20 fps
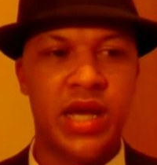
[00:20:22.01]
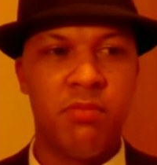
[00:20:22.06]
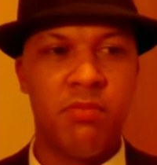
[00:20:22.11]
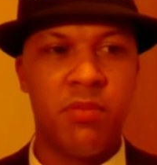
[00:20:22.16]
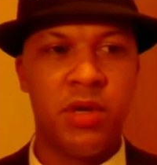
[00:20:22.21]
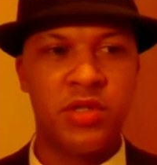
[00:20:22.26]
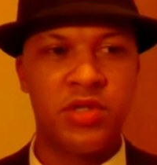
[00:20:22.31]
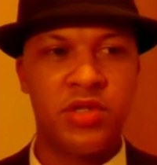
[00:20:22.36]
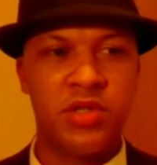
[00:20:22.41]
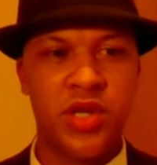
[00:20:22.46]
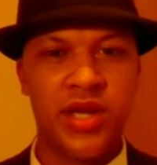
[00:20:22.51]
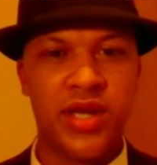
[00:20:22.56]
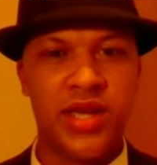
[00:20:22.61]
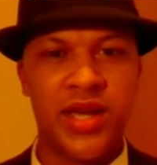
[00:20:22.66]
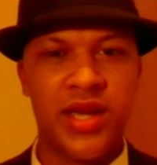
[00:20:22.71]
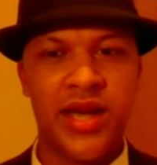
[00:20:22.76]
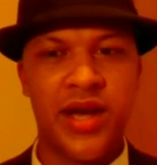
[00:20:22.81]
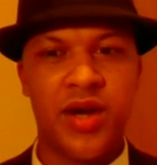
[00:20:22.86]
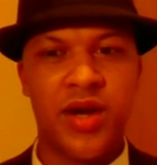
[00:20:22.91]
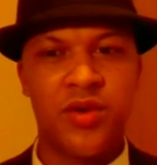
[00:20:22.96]
much like
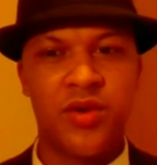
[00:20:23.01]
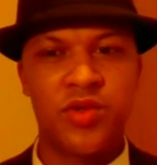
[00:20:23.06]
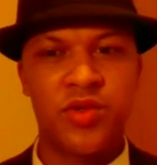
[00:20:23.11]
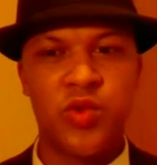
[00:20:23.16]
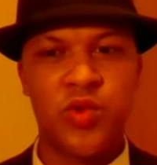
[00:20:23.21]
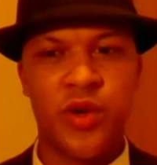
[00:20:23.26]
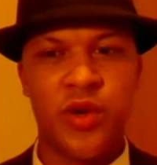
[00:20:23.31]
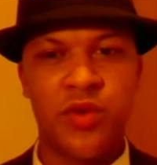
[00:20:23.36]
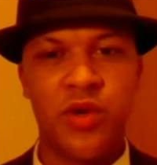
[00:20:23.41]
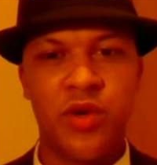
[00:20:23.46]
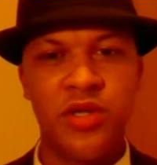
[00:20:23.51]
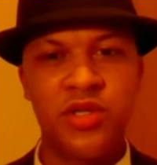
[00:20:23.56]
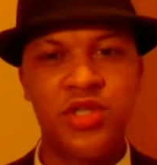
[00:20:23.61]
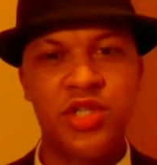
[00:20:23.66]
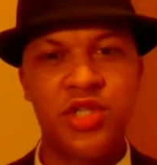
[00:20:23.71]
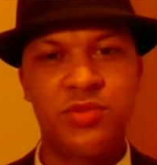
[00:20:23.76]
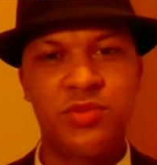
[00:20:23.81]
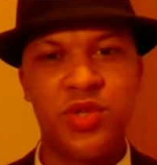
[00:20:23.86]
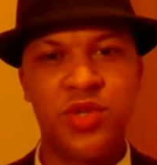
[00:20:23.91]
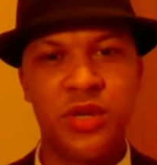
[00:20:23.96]
how 21
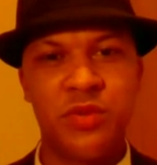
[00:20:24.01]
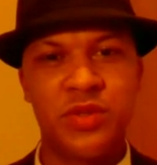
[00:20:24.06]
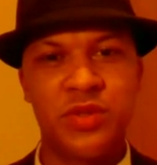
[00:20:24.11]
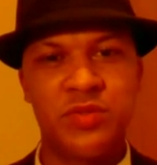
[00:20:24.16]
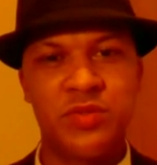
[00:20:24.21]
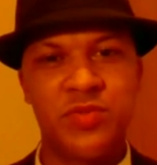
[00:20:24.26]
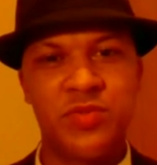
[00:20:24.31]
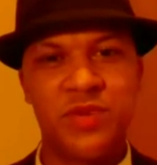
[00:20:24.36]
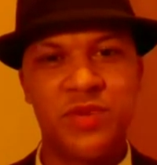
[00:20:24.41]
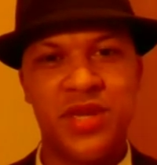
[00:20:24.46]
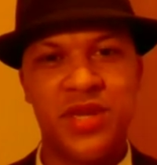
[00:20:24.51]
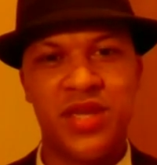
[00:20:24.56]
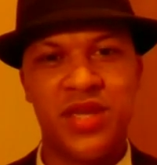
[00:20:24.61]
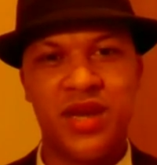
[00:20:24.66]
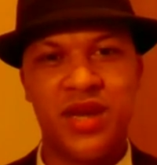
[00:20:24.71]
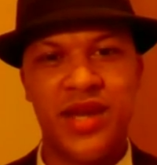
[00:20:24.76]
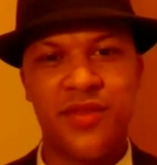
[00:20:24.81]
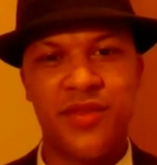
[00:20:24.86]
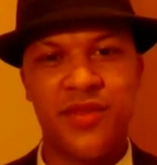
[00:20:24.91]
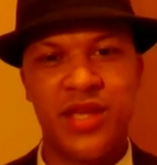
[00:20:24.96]
Jump Street was picking
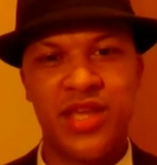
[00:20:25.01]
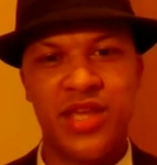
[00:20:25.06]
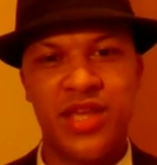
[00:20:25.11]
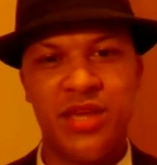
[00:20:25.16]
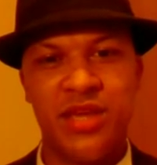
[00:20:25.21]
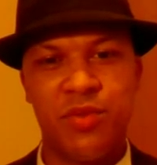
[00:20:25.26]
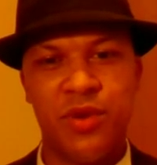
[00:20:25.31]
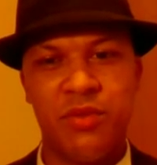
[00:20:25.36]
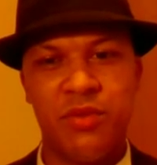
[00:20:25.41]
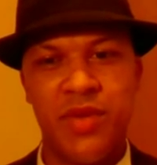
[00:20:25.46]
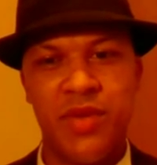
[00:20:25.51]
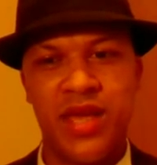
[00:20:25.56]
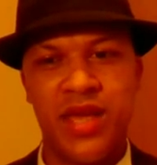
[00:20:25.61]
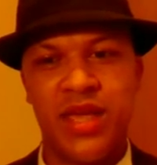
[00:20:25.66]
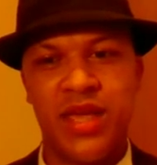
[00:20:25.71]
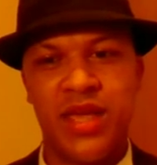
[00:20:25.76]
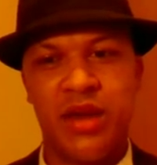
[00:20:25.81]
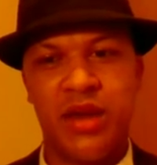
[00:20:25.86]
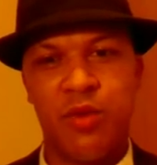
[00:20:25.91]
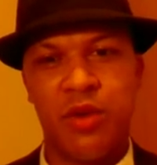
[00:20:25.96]
on how they keep
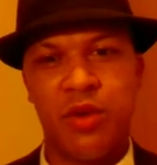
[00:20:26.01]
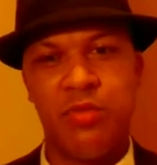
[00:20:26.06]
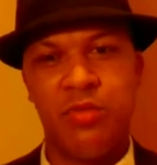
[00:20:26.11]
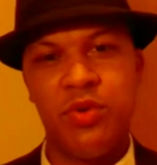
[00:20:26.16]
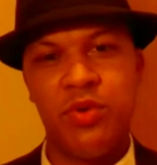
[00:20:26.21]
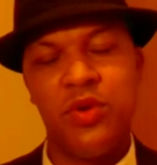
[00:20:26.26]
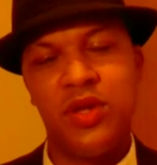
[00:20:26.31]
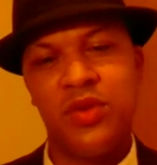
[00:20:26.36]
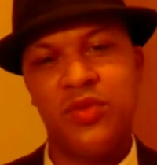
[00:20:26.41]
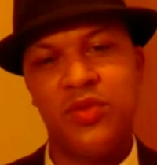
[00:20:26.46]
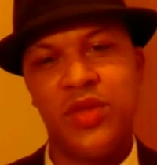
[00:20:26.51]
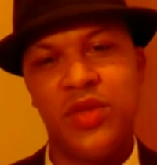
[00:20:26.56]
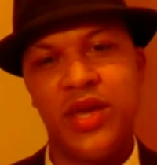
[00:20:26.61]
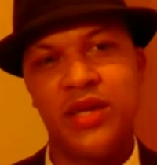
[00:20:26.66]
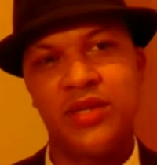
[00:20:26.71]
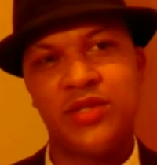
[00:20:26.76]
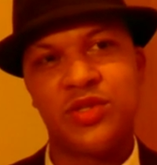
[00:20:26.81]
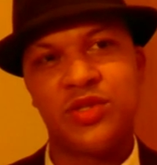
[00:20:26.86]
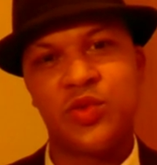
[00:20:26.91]
remaking and rebooting things,